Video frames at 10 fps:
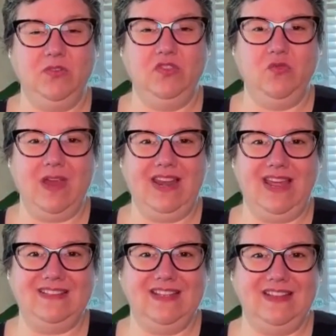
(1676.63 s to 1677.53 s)
That's where
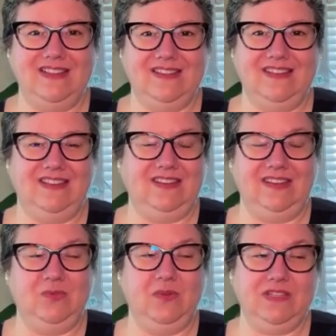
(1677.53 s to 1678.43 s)
you realize that
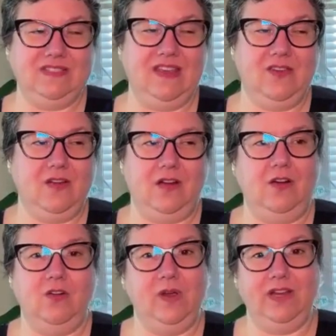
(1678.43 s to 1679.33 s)
he was
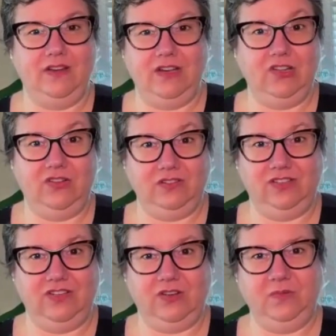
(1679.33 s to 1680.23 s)
there all way
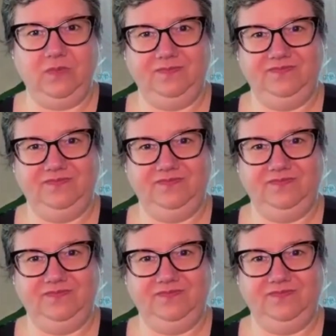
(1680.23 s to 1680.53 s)
long,